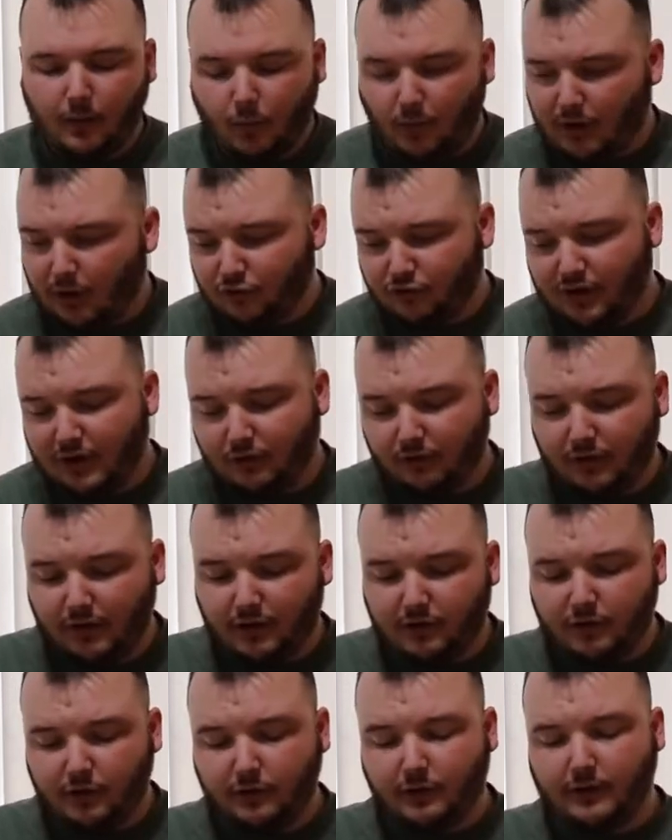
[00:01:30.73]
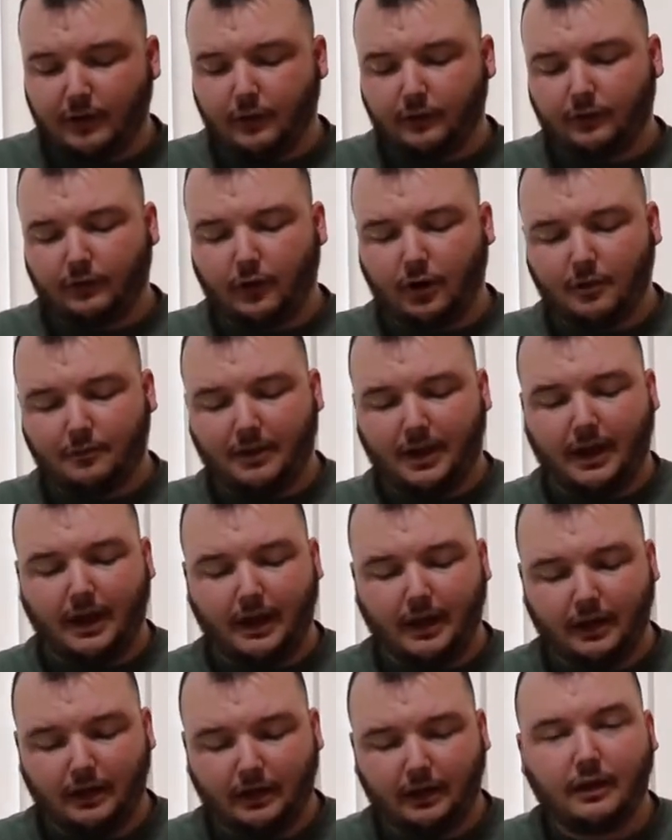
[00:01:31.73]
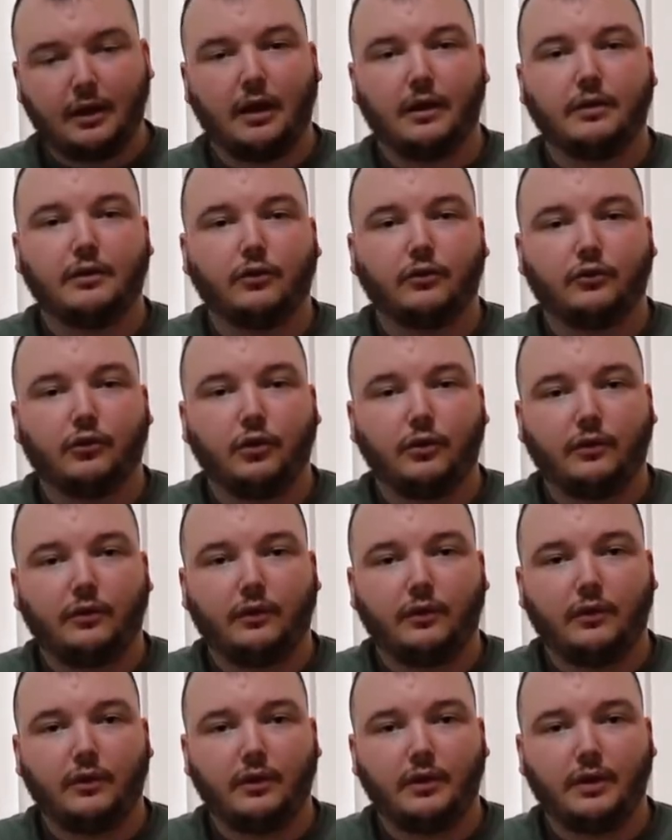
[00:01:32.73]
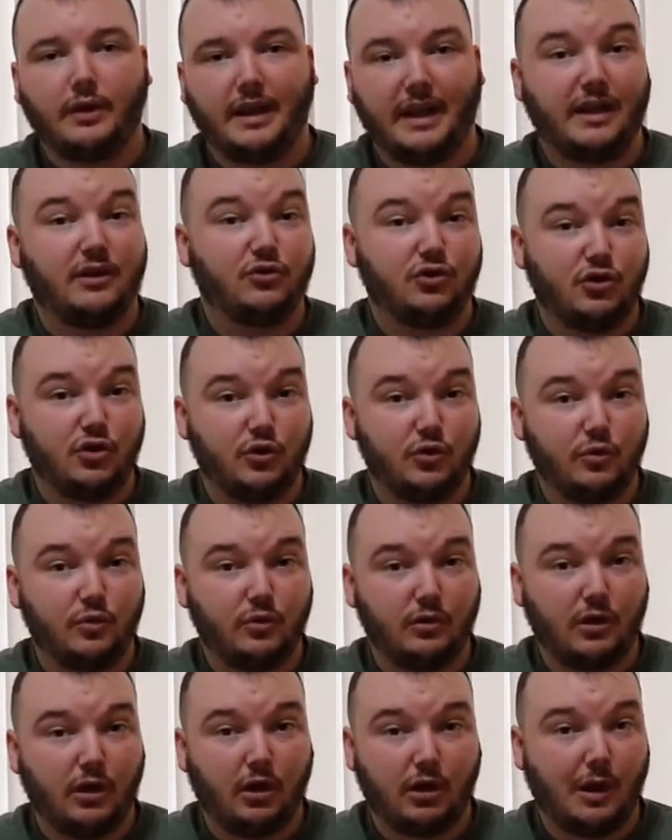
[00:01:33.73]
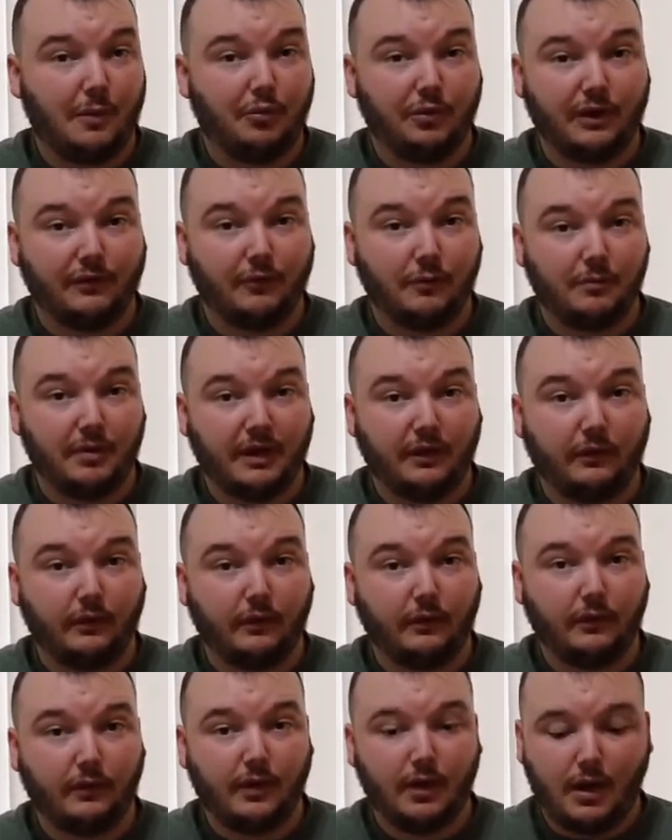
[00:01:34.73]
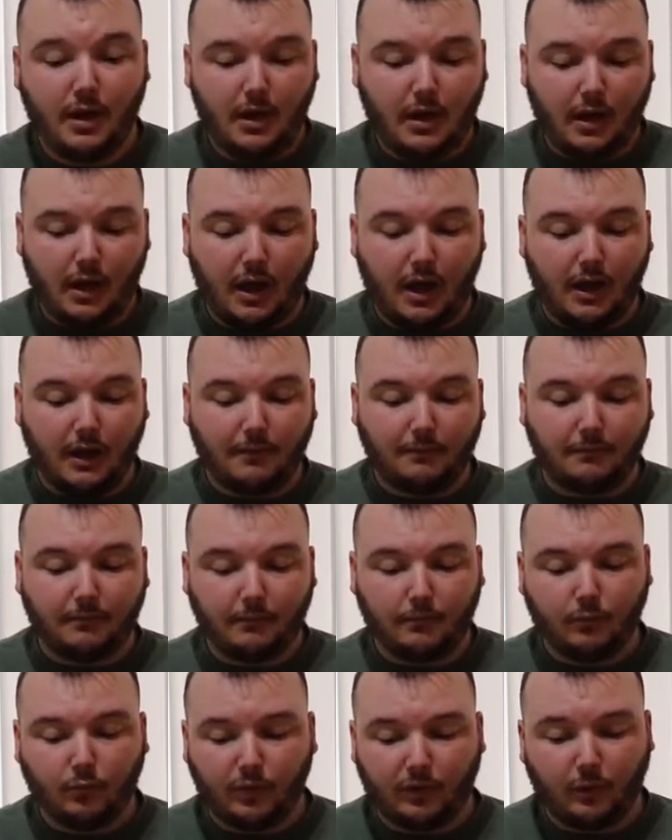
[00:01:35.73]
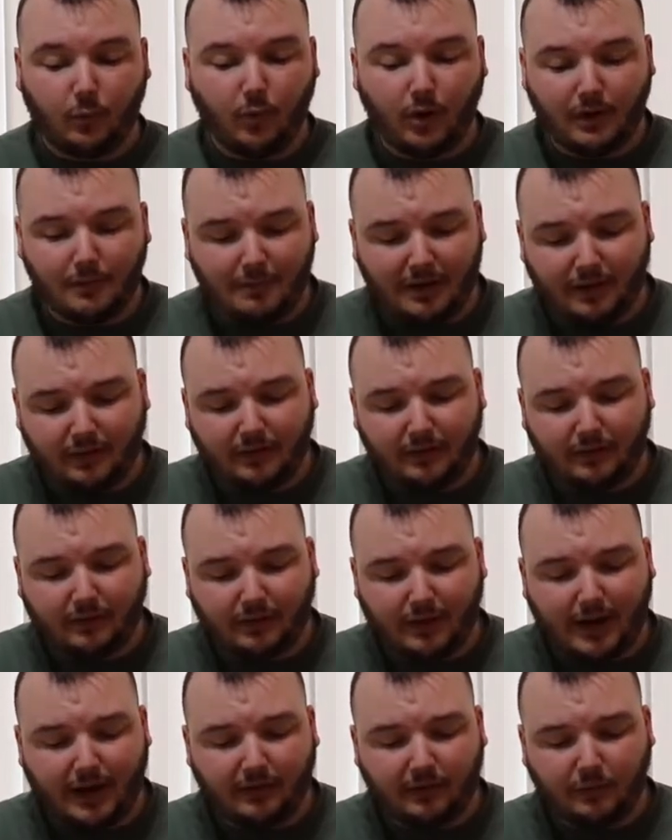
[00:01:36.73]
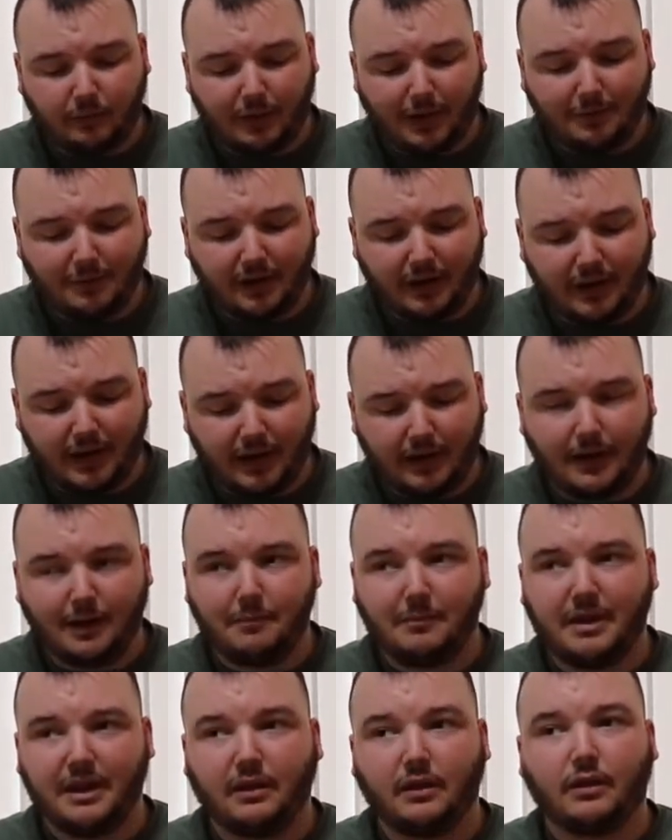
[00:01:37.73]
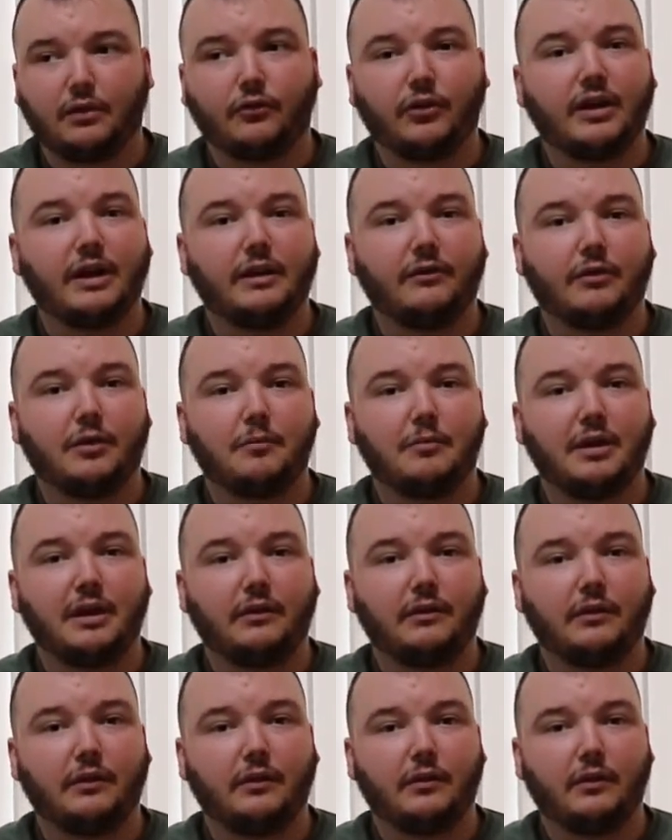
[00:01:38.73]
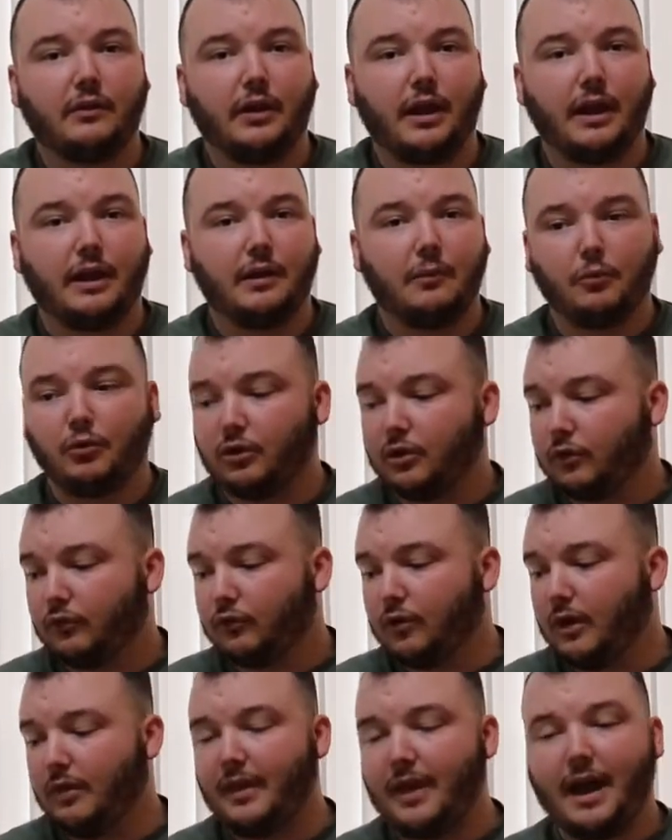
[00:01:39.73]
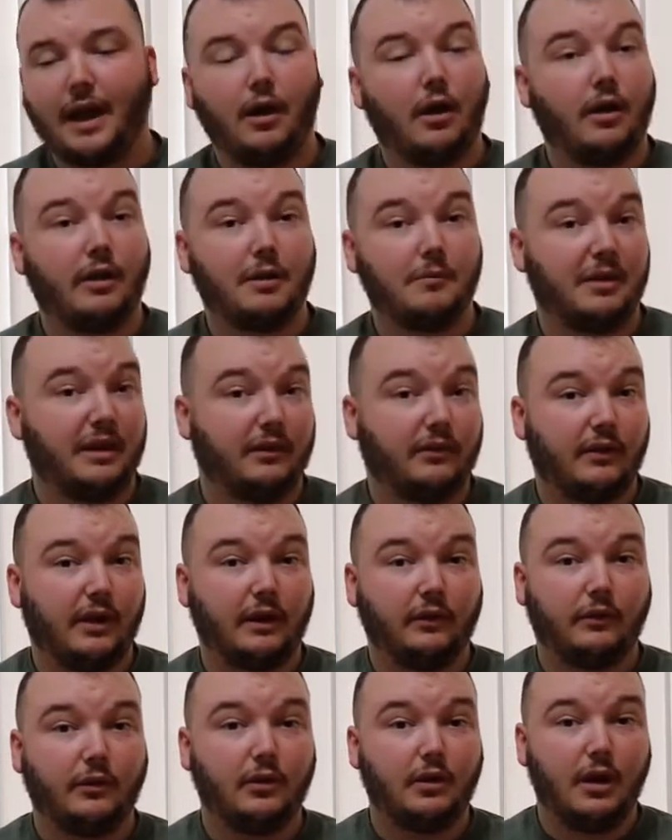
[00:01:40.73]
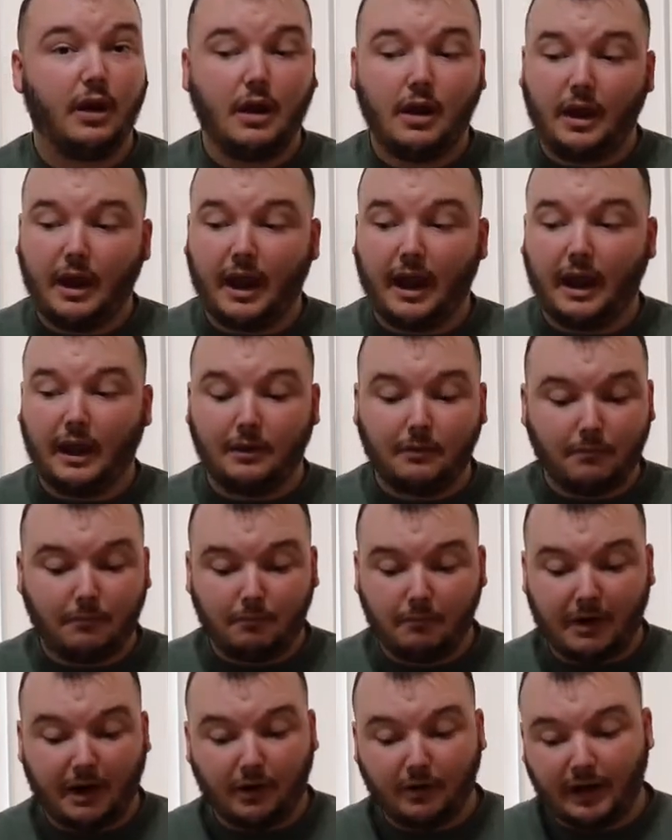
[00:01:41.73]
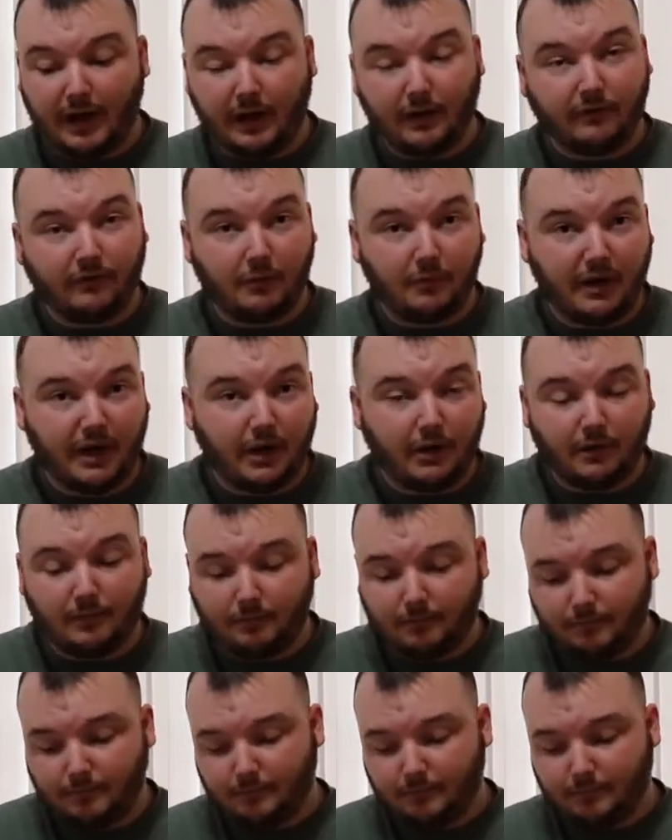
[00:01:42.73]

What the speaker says: What I'll generally do is I'll start by cutting this roast into a couple different pieces. With one about this size, it's probably going to end up being 3 different pieces, and then we're going to run that on the meat slicer and marinate it from there.